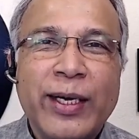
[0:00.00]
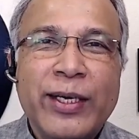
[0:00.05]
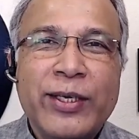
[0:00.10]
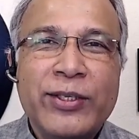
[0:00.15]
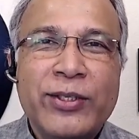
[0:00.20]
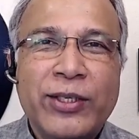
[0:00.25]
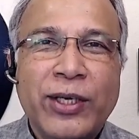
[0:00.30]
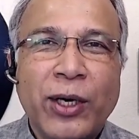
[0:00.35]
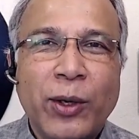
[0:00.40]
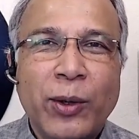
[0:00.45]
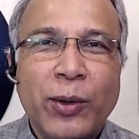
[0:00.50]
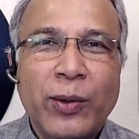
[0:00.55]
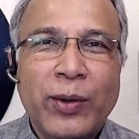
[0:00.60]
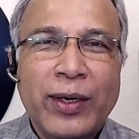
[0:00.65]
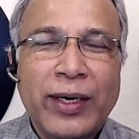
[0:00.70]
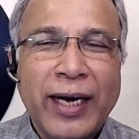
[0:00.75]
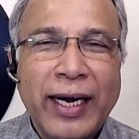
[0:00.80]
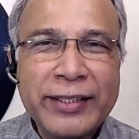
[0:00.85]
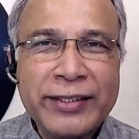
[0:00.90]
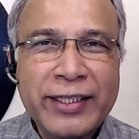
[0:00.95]
So,
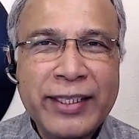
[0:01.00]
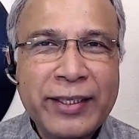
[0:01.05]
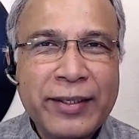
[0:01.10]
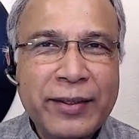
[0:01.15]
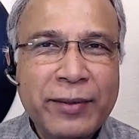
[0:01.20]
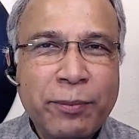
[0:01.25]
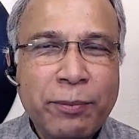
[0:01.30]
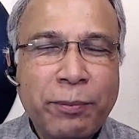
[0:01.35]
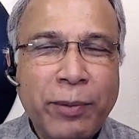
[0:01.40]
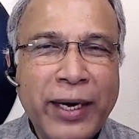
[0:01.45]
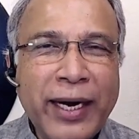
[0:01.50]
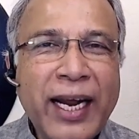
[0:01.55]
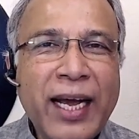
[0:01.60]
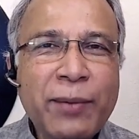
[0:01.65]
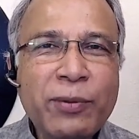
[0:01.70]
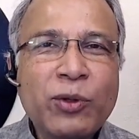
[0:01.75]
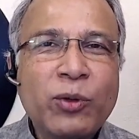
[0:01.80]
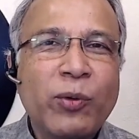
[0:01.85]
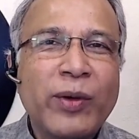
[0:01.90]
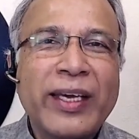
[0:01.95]
Rajan,
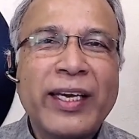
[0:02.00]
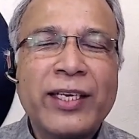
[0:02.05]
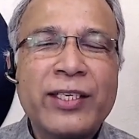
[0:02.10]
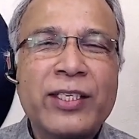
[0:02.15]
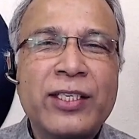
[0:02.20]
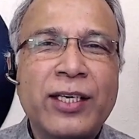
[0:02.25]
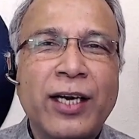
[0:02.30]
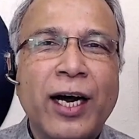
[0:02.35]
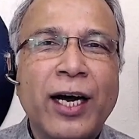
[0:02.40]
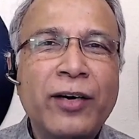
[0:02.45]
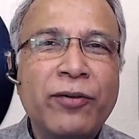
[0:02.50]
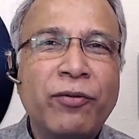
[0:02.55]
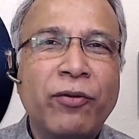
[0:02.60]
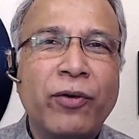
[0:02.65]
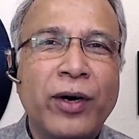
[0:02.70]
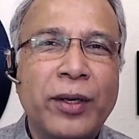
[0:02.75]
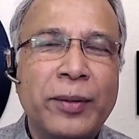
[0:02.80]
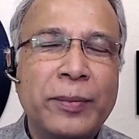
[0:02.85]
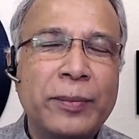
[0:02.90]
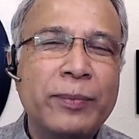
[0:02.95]
perhaps we can start
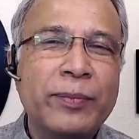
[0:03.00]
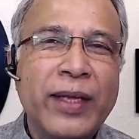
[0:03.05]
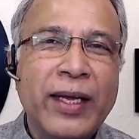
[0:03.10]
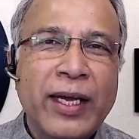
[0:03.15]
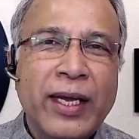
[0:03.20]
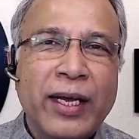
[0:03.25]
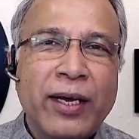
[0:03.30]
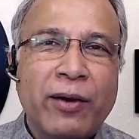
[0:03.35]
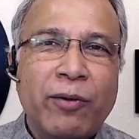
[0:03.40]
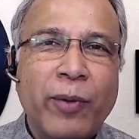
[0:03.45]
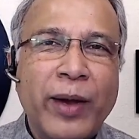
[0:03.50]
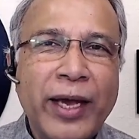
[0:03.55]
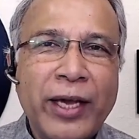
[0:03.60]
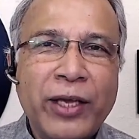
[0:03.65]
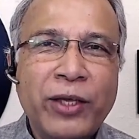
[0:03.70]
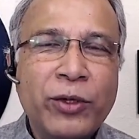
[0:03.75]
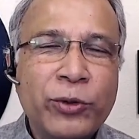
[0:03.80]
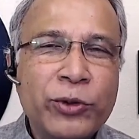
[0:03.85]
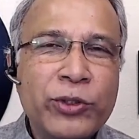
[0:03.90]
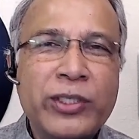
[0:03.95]
from where
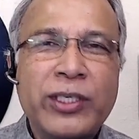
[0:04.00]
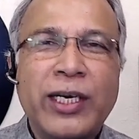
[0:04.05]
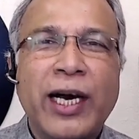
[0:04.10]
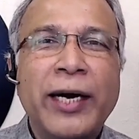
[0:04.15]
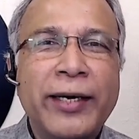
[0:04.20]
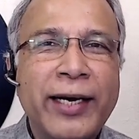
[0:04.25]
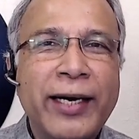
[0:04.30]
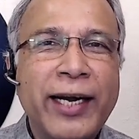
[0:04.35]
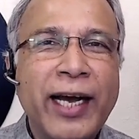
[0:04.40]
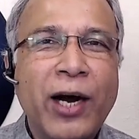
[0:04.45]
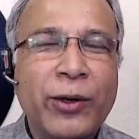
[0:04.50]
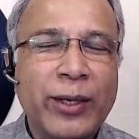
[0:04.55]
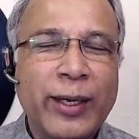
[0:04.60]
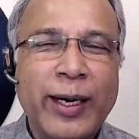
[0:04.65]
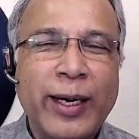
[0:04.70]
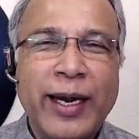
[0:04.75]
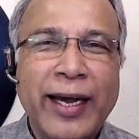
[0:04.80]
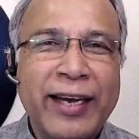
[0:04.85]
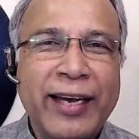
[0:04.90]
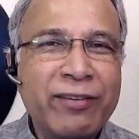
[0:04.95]
you started out
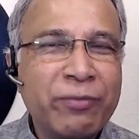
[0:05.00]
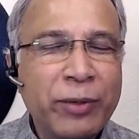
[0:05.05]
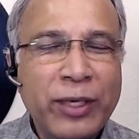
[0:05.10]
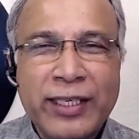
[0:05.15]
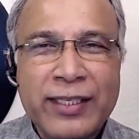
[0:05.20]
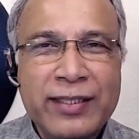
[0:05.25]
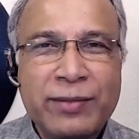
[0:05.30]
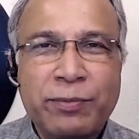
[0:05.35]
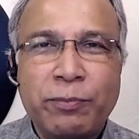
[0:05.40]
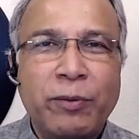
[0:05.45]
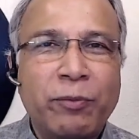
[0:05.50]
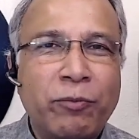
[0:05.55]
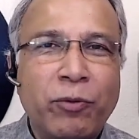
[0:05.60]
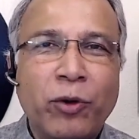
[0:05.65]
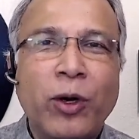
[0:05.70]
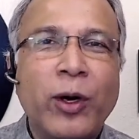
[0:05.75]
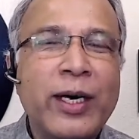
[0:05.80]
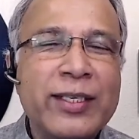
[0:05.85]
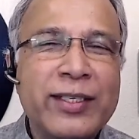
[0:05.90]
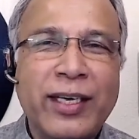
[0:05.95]
in life because
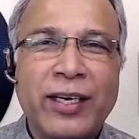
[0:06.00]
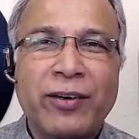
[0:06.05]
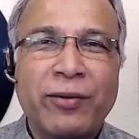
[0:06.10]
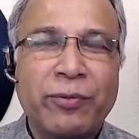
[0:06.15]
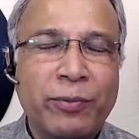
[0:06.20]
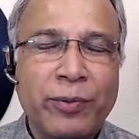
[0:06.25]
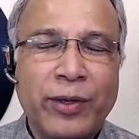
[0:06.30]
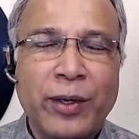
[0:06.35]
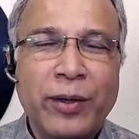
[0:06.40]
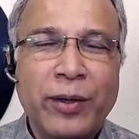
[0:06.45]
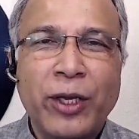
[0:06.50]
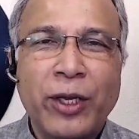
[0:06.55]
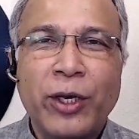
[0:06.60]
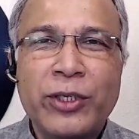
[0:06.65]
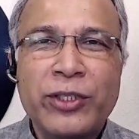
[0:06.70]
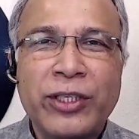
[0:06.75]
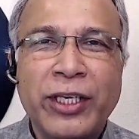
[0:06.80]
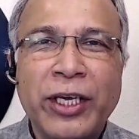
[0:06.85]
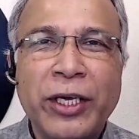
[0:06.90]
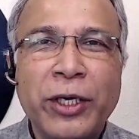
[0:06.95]
viewers are,
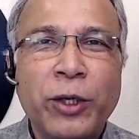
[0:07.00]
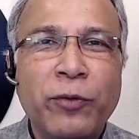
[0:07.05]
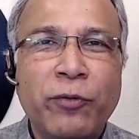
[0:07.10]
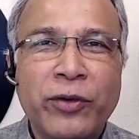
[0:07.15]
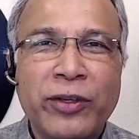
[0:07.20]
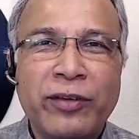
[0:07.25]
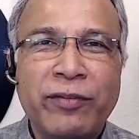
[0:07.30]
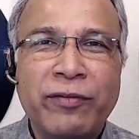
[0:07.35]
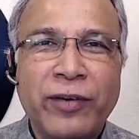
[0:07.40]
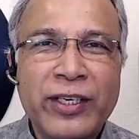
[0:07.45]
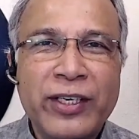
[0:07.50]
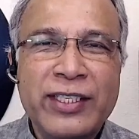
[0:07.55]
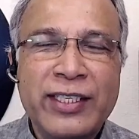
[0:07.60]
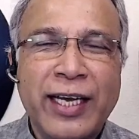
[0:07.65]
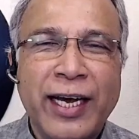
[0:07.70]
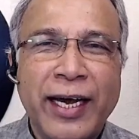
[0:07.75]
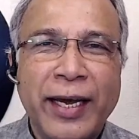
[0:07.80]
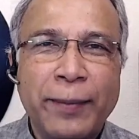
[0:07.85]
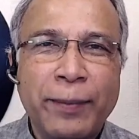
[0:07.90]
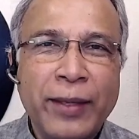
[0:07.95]
seeing you for the first
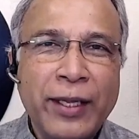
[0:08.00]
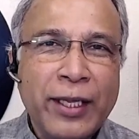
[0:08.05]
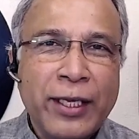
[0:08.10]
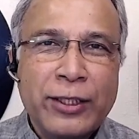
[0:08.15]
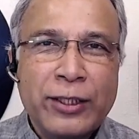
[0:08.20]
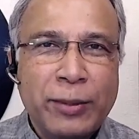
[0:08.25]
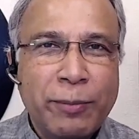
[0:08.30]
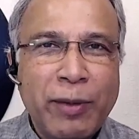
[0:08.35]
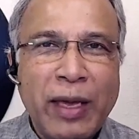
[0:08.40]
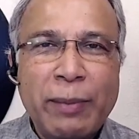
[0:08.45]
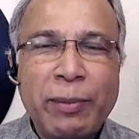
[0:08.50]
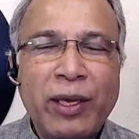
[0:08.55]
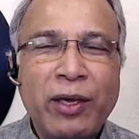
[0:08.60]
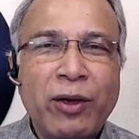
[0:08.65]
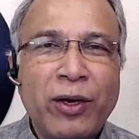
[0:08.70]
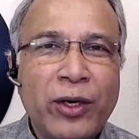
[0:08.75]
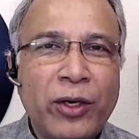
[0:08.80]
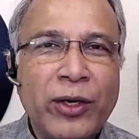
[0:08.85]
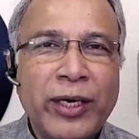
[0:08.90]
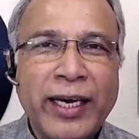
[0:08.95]
time. So
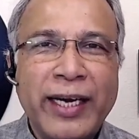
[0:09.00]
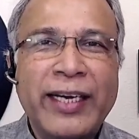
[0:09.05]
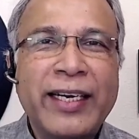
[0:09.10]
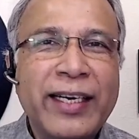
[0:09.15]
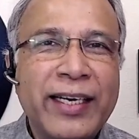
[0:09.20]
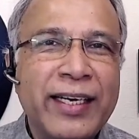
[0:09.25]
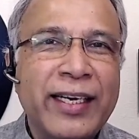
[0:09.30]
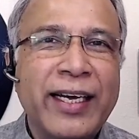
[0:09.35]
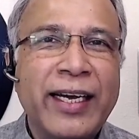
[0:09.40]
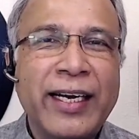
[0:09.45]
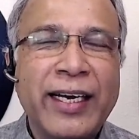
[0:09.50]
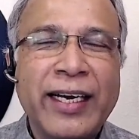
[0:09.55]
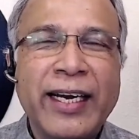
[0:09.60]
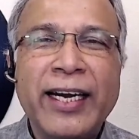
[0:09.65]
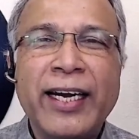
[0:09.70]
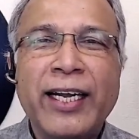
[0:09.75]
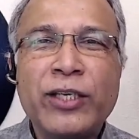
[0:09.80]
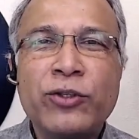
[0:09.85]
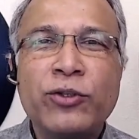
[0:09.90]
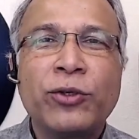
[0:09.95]
maybe you can
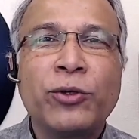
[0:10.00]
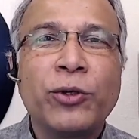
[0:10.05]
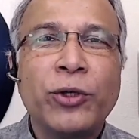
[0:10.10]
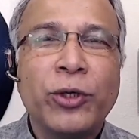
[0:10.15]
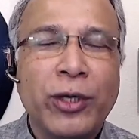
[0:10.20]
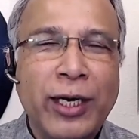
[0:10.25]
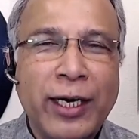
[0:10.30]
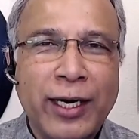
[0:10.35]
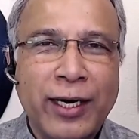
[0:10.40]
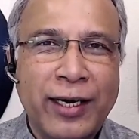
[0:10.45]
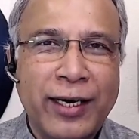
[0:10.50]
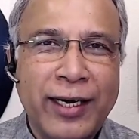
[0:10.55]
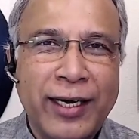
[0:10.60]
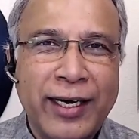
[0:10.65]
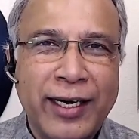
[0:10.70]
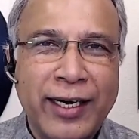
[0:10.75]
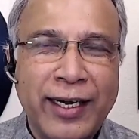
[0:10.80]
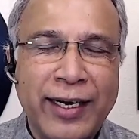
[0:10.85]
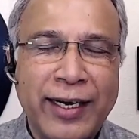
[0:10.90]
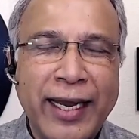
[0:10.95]
lead us through your
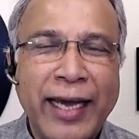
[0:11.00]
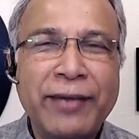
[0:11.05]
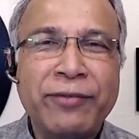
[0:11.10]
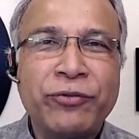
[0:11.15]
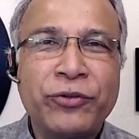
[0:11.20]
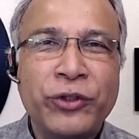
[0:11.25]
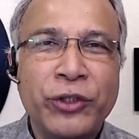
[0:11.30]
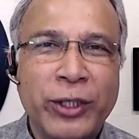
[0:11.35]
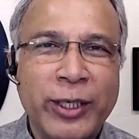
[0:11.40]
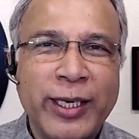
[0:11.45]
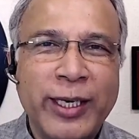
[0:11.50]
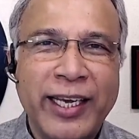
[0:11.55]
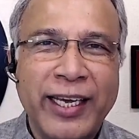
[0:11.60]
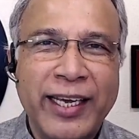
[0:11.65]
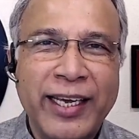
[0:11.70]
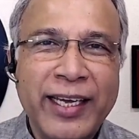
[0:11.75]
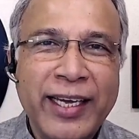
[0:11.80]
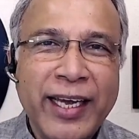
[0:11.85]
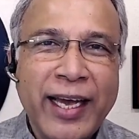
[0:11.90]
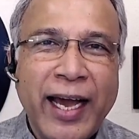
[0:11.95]
life
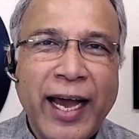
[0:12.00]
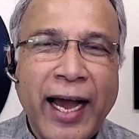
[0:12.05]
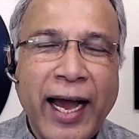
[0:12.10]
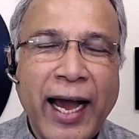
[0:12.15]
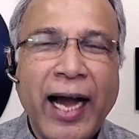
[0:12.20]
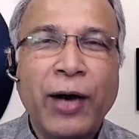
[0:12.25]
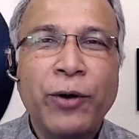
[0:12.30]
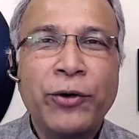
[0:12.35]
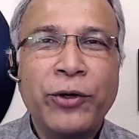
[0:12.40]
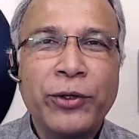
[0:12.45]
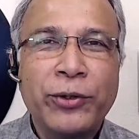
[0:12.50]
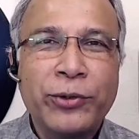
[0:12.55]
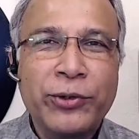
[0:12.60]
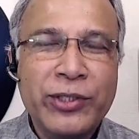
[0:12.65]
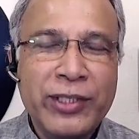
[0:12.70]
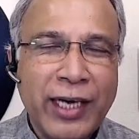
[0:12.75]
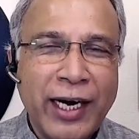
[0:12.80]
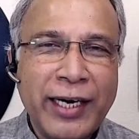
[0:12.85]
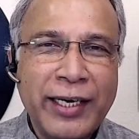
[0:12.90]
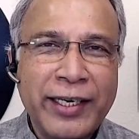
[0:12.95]
journey, how you
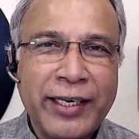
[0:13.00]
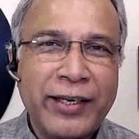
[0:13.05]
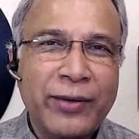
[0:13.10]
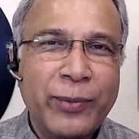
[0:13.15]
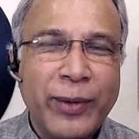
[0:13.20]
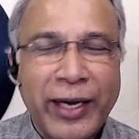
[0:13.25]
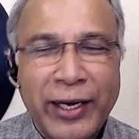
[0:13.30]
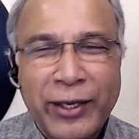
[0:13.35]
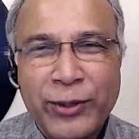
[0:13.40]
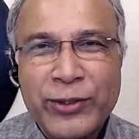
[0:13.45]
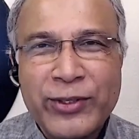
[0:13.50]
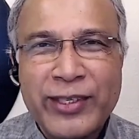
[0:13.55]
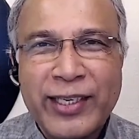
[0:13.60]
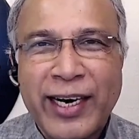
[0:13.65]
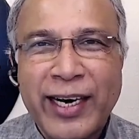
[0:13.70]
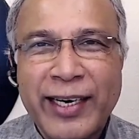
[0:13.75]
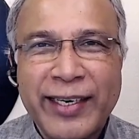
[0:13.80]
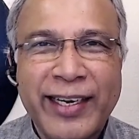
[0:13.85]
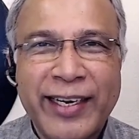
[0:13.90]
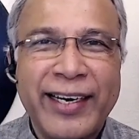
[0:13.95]
started, where you
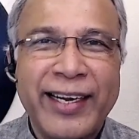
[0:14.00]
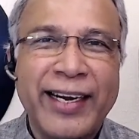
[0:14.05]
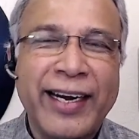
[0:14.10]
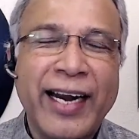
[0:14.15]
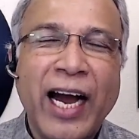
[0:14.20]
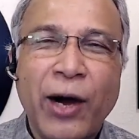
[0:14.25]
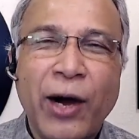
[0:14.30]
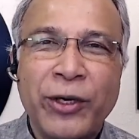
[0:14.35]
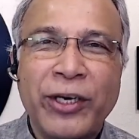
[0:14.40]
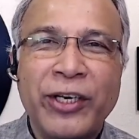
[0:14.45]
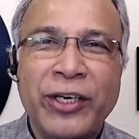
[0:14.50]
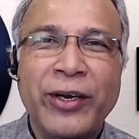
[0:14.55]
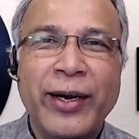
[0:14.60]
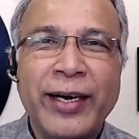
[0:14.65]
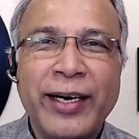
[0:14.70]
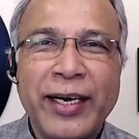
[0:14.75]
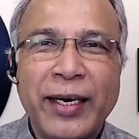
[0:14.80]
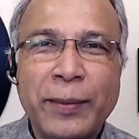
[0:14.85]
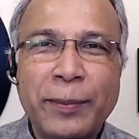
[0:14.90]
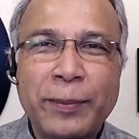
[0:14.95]
started, and how did you
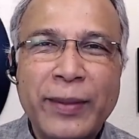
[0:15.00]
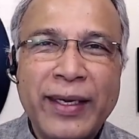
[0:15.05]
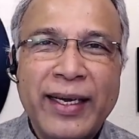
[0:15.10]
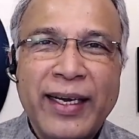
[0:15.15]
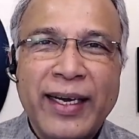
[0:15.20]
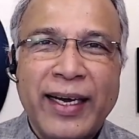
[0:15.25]
end up,